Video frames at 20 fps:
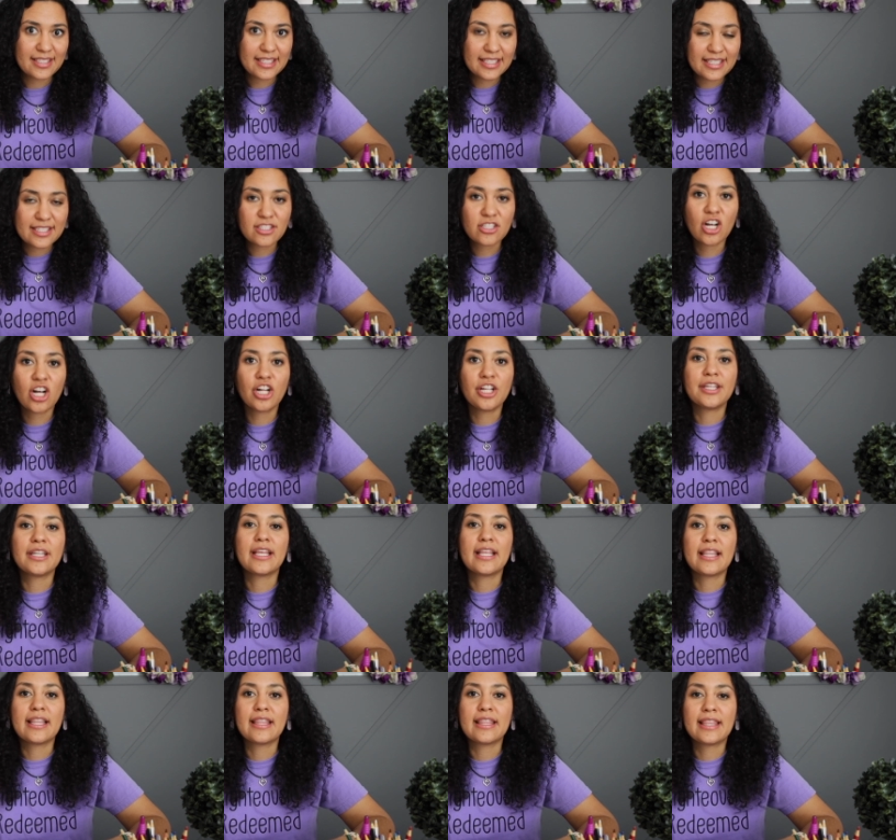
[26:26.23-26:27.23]
He is called
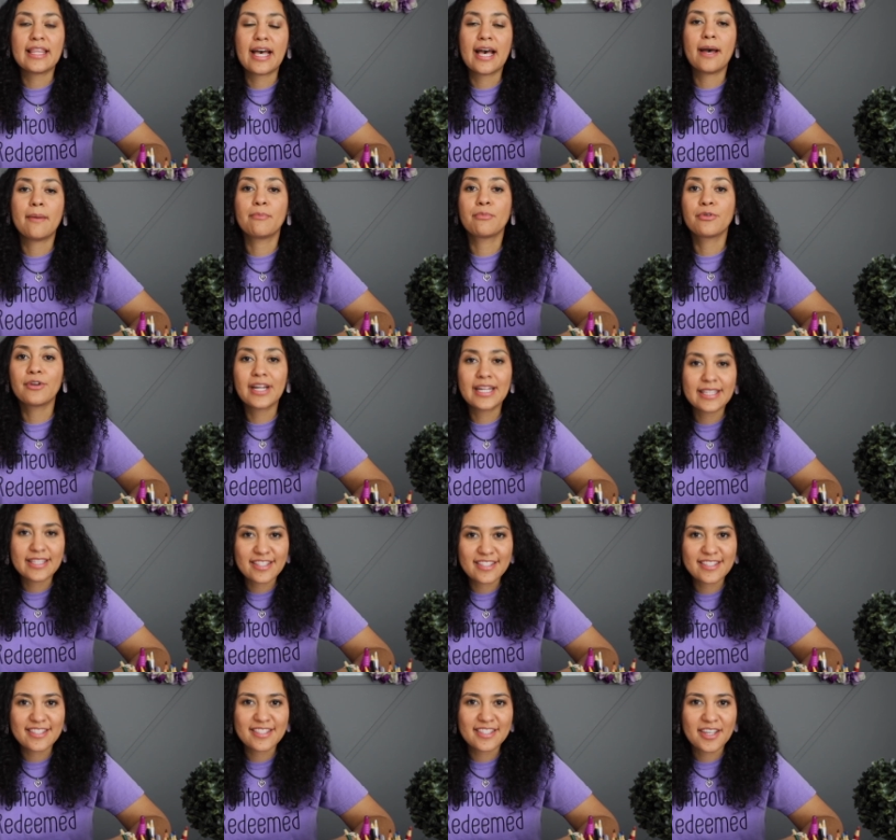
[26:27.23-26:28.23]
the
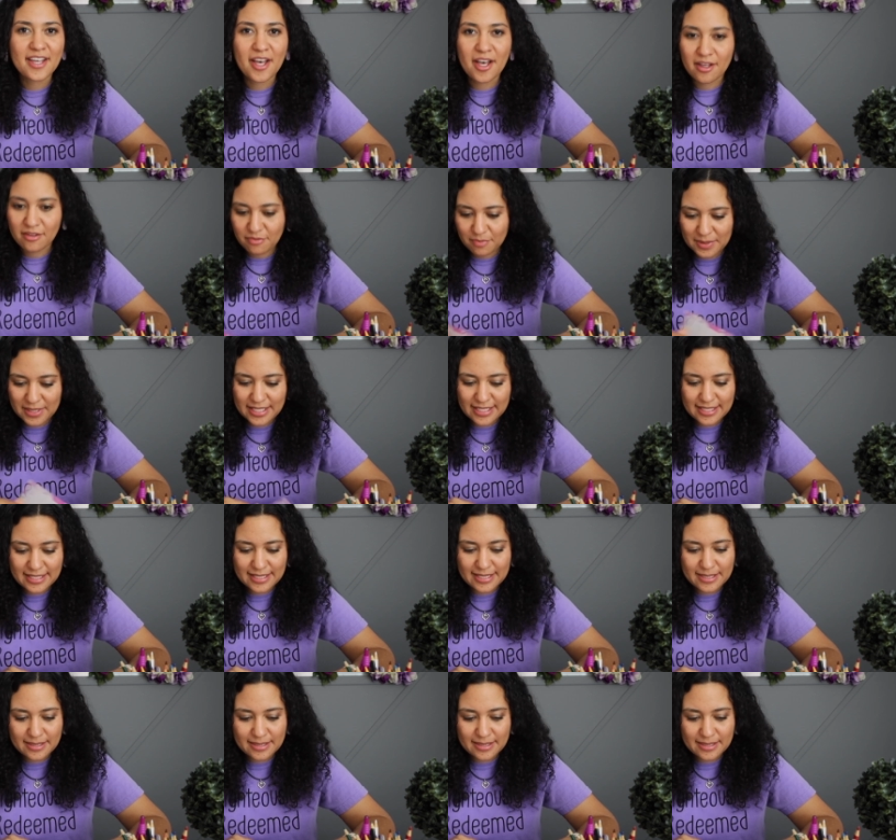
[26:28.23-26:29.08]
Prince of Peace.